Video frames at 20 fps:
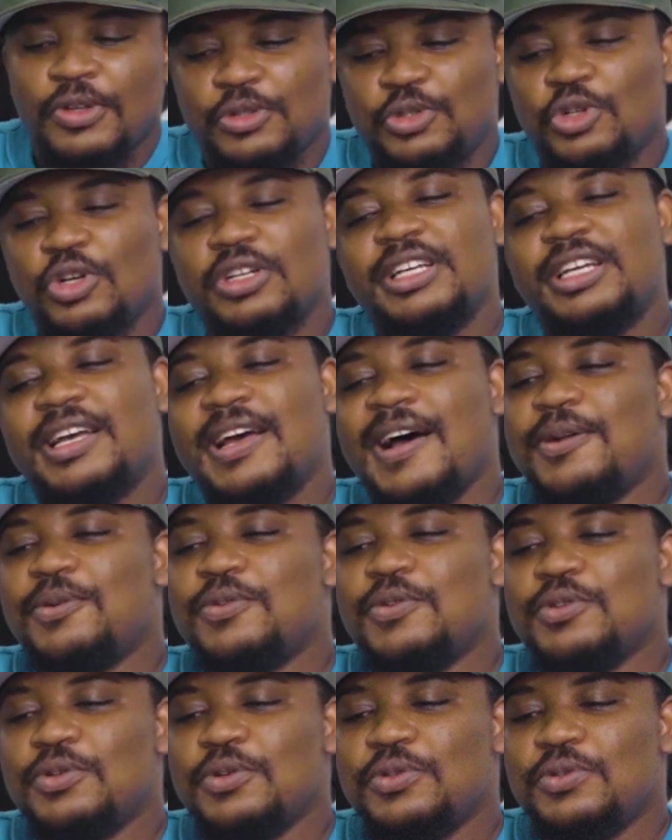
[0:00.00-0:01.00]
Johnny
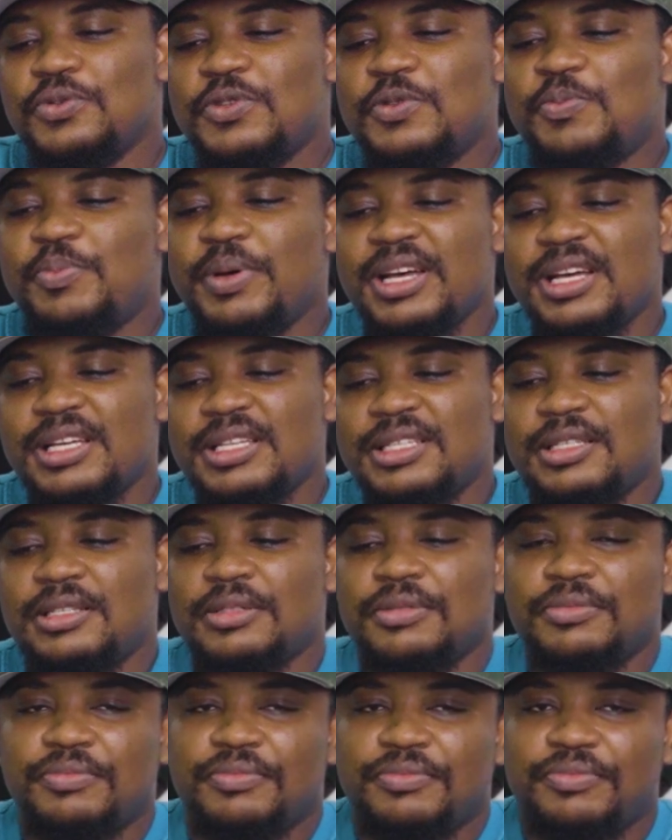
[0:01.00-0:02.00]
Cardoso to
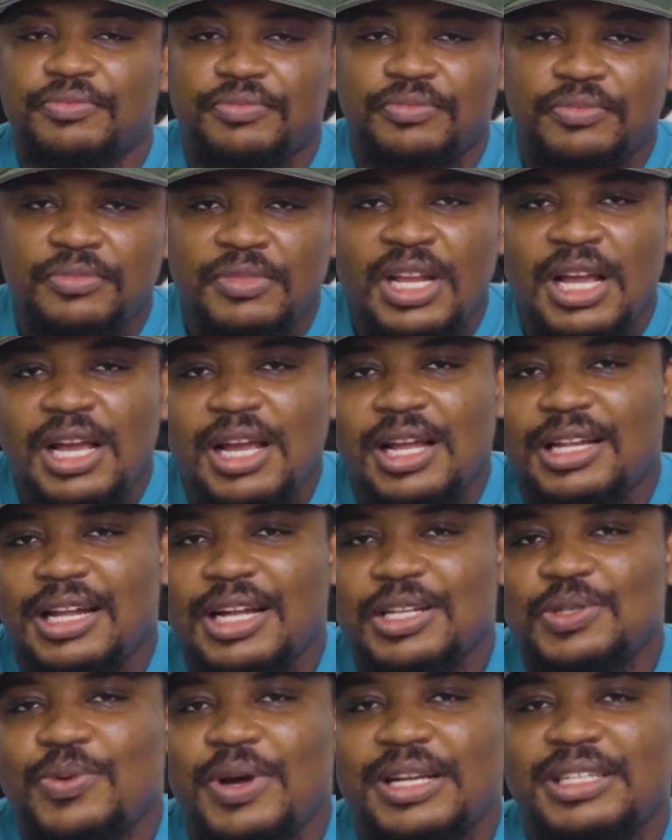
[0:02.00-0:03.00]
Spurs.
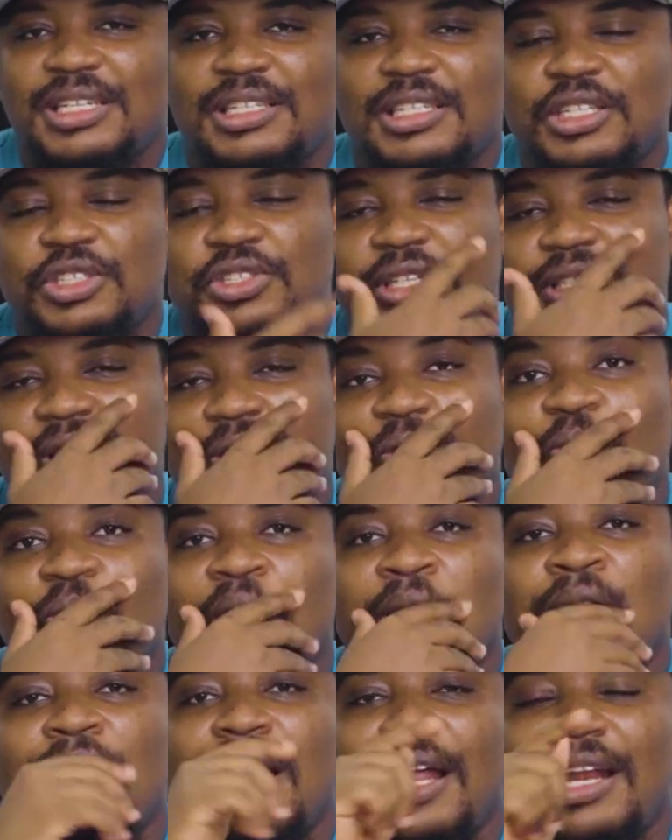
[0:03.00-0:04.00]
That's quite an interesting one.